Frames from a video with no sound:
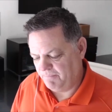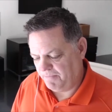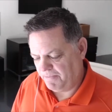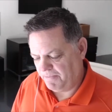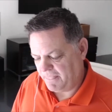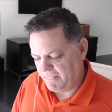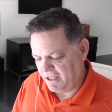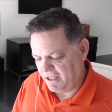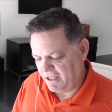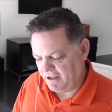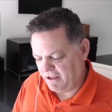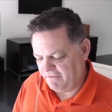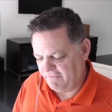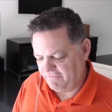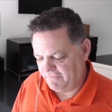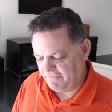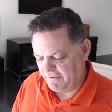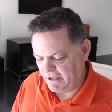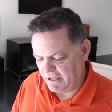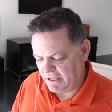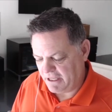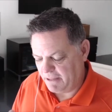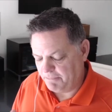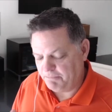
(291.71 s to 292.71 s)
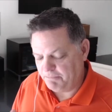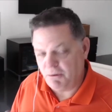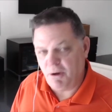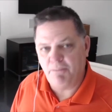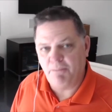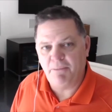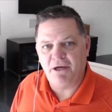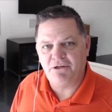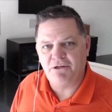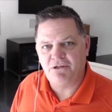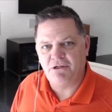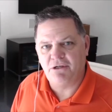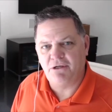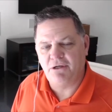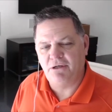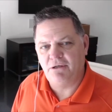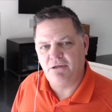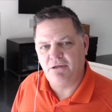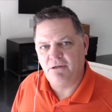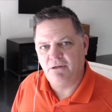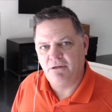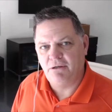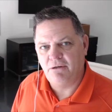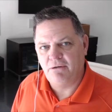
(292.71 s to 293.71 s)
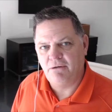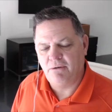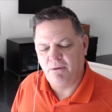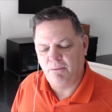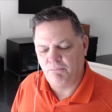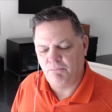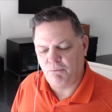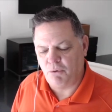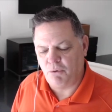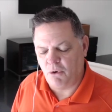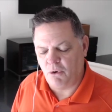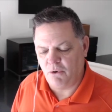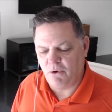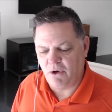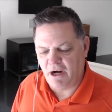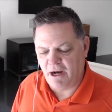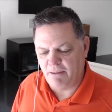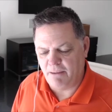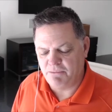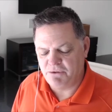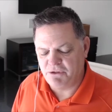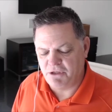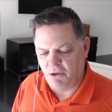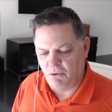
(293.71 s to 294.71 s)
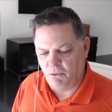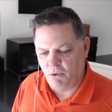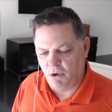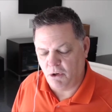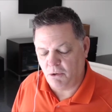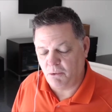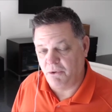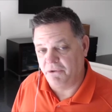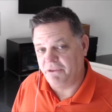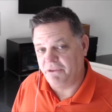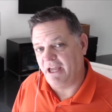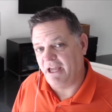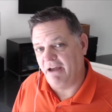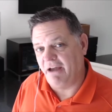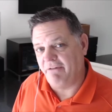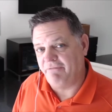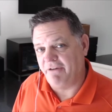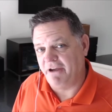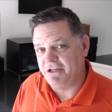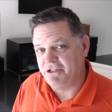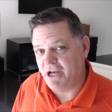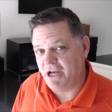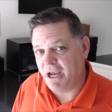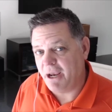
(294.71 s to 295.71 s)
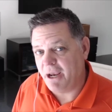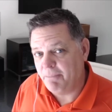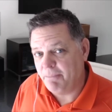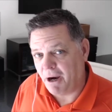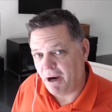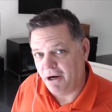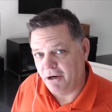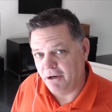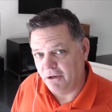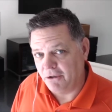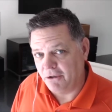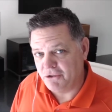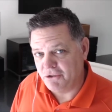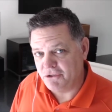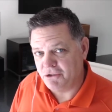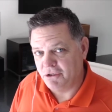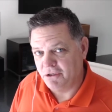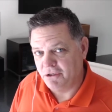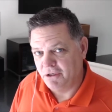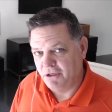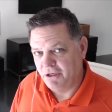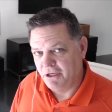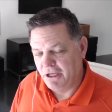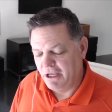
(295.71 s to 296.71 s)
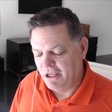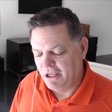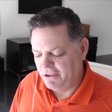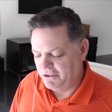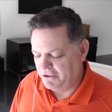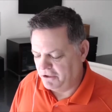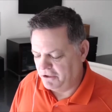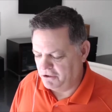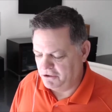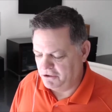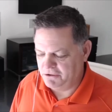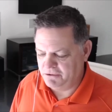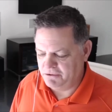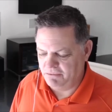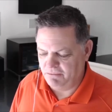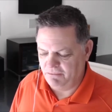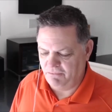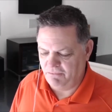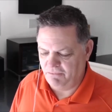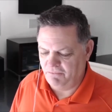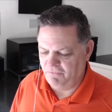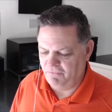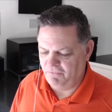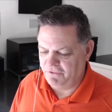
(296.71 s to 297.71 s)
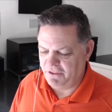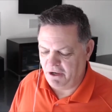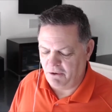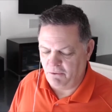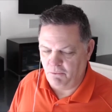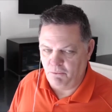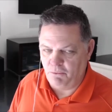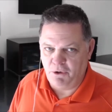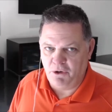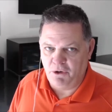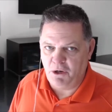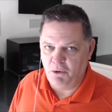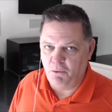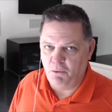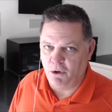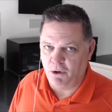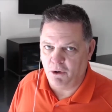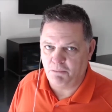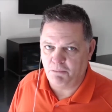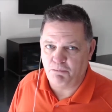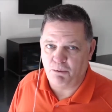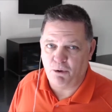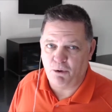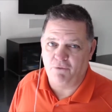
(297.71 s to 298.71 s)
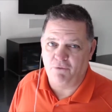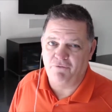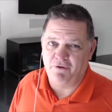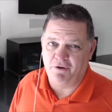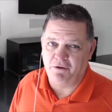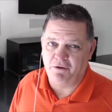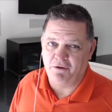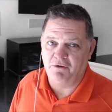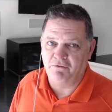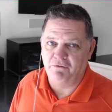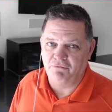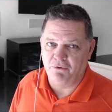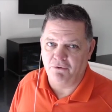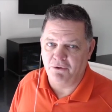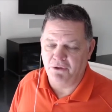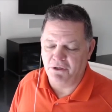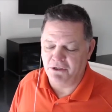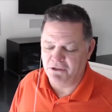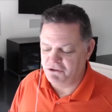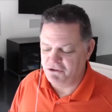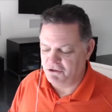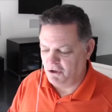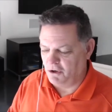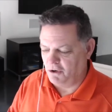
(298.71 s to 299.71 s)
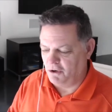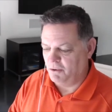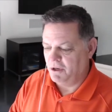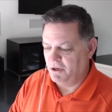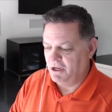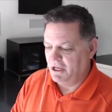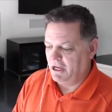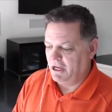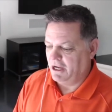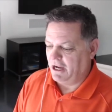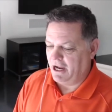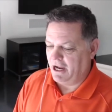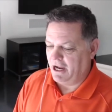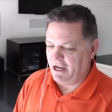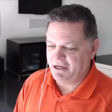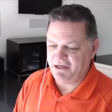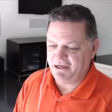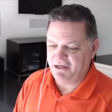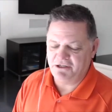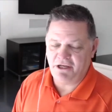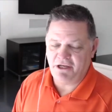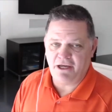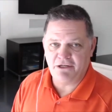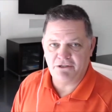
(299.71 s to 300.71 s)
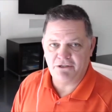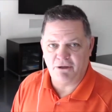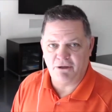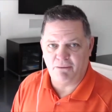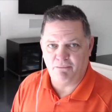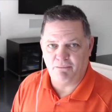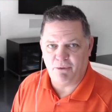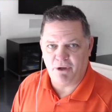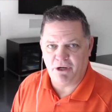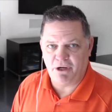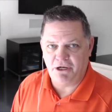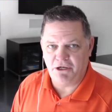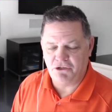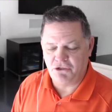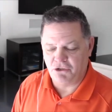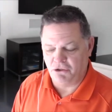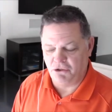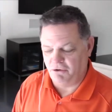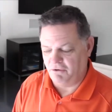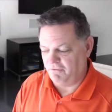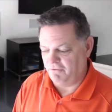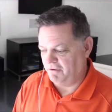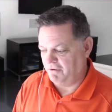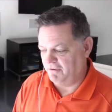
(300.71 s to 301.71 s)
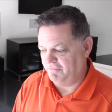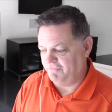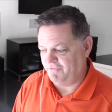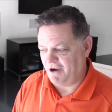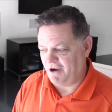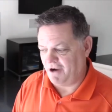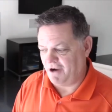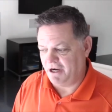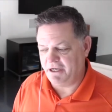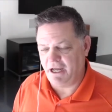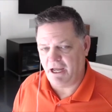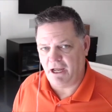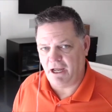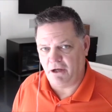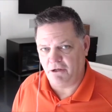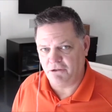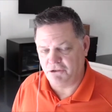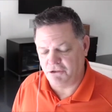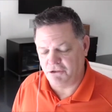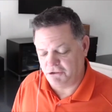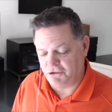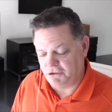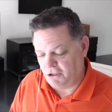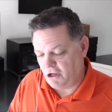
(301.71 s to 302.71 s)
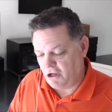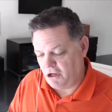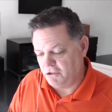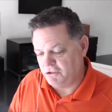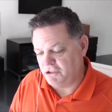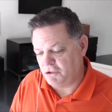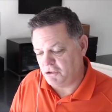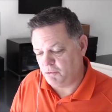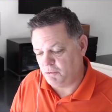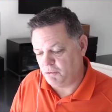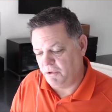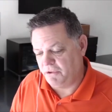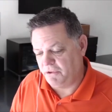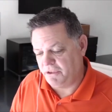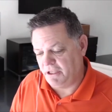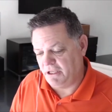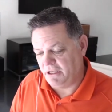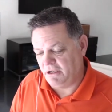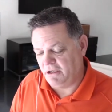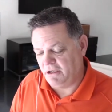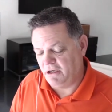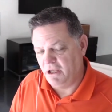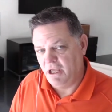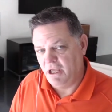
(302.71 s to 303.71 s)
have uh, implemented programs that work with FHA buyers that are that really work perfectly for this. So I can take somebody to find a house as long as it's within